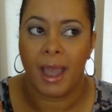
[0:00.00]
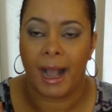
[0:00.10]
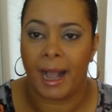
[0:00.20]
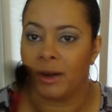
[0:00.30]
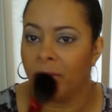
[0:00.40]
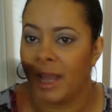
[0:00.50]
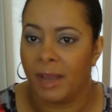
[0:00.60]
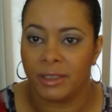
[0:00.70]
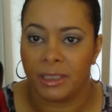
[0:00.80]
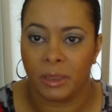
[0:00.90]
I don't
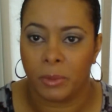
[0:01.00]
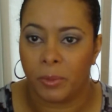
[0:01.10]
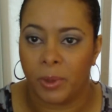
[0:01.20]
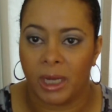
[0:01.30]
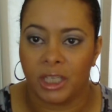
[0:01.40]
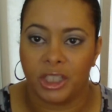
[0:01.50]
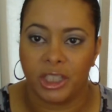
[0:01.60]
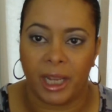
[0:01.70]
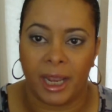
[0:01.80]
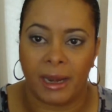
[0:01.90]
have a Sigma
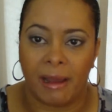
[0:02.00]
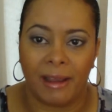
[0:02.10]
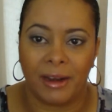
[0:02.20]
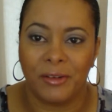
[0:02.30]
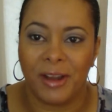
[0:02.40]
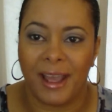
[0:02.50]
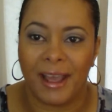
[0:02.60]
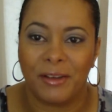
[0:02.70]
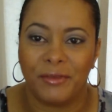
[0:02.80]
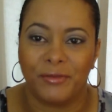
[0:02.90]
brush and I don't
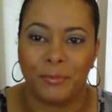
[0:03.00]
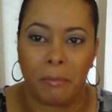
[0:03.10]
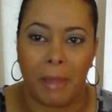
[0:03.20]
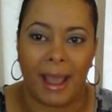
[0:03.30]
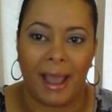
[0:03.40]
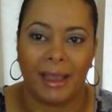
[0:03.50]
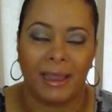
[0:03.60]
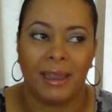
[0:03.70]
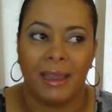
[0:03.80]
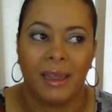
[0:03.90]
have
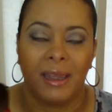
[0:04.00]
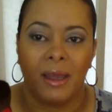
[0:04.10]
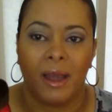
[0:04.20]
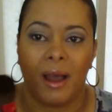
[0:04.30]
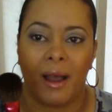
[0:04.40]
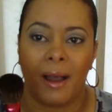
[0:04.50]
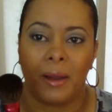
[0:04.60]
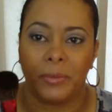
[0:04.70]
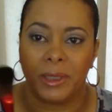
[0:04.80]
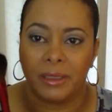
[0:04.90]
MAC
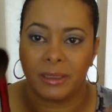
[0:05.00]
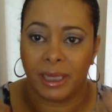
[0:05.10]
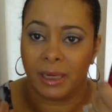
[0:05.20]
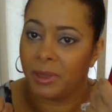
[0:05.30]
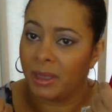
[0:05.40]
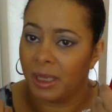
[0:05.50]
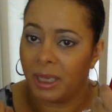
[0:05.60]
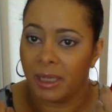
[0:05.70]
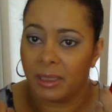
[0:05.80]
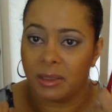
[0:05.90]
um, because I get them in the
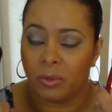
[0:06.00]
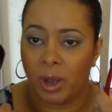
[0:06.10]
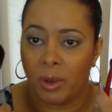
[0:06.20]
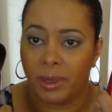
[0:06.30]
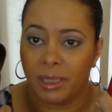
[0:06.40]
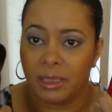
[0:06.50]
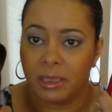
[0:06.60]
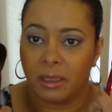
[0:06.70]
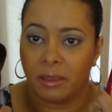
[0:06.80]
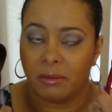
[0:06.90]
kits and why
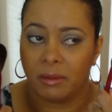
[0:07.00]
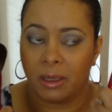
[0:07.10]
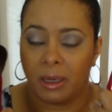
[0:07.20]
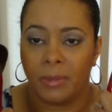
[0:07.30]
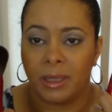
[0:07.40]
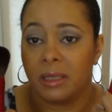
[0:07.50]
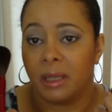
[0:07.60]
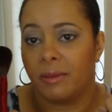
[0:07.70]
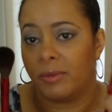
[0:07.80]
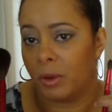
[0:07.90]
waste and I'm not
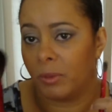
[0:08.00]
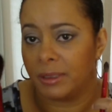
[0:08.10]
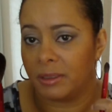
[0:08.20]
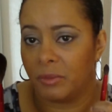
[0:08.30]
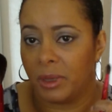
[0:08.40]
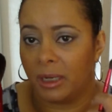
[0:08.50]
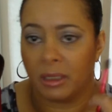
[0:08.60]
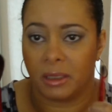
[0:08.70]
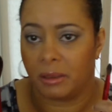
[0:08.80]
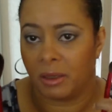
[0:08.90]
saying that they're a waste of money
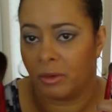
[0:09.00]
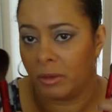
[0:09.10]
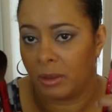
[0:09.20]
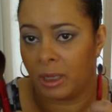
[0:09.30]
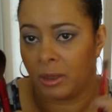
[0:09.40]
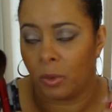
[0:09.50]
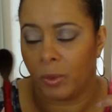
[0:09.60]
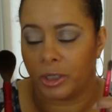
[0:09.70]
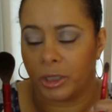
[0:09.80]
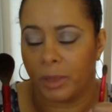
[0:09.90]
because they're in no
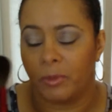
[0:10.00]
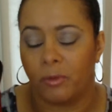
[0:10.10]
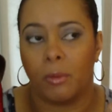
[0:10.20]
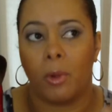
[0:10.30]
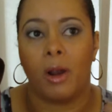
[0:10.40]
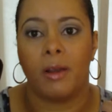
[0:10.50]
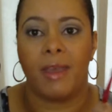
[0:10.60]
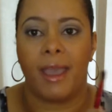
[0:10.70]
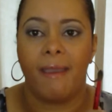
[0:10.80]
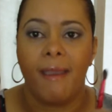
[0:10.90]
way shape or form are
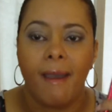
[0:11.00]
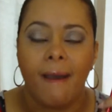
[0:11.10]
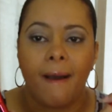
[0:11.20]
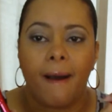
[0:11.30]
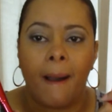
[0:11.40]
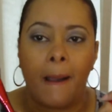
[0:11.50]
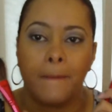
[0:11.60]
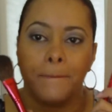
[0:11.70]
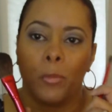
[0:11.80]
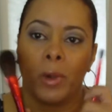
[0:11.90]
they
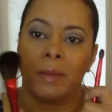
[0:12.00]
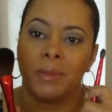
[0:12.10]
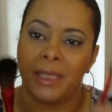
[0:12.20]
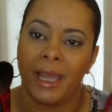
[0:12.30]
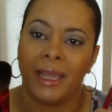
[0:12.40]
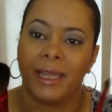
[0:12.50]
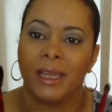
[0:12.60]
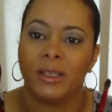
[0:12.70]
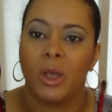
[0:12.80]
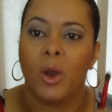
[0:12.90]
um, what I'm saying
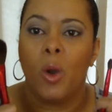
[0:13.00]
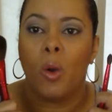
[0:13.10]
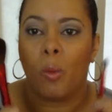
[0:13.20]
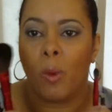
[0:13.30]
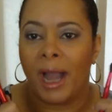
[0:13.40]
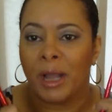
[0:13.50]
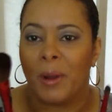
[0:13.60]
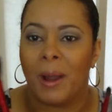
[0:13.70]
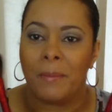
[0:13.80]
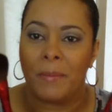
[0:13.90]
is why go
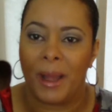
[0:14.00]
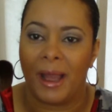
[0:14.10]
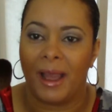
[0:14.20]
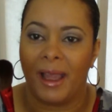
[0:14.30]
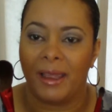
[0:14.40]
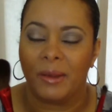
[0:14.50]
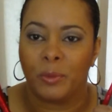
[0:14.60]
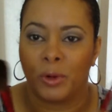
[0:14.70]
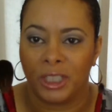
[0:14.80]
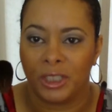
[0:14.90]
out and buy
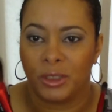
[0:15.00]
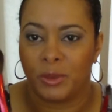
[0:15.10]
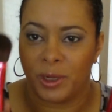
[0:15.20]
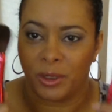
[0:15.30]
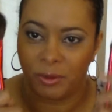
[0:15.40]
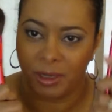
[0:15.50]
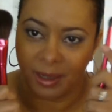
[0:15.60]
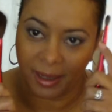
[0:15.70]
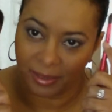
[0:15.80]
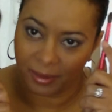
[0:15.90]
brushes when you can
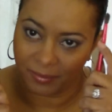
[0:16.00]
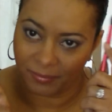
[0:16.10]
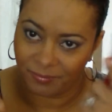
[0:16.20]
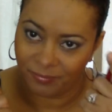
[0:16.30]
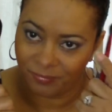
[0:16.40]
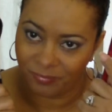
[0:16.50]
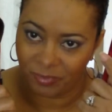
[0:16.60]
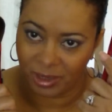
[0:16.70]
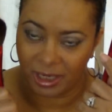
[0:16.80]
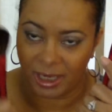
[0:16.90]
get them
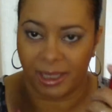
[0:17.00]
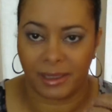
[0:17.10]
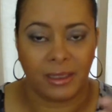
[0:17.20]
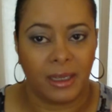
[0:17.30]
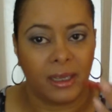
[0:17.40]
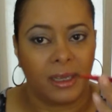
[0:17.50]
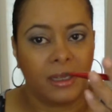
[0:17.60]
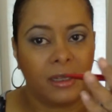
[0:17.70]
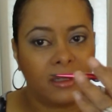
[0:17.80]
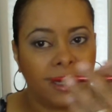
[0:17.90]
via kits
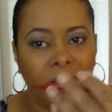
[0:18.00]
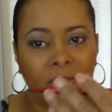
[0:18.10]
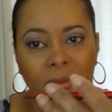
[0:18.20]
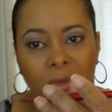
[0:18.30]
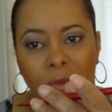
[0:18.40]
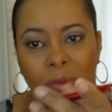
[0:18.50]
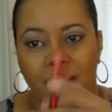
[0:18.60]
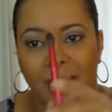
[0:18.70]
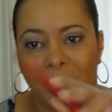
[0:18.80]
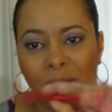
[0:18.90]
some of them you may
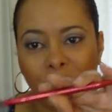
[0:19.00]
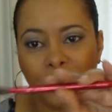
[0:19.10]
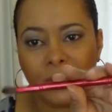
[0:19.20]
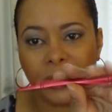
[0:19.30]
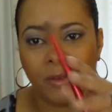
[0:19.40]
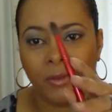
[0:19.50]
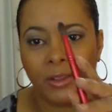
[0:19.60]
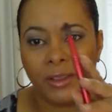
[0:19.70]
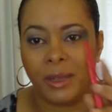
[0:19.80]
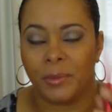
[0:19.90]
not use
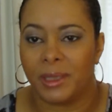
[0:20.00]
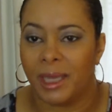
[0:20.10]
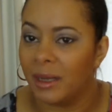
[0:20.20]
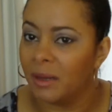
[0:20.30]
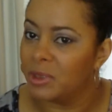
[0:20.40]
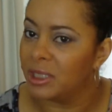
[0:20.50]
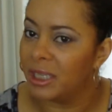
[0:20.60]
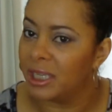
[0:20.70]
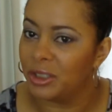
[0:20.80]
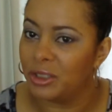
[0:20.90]
everything, but that comes in kits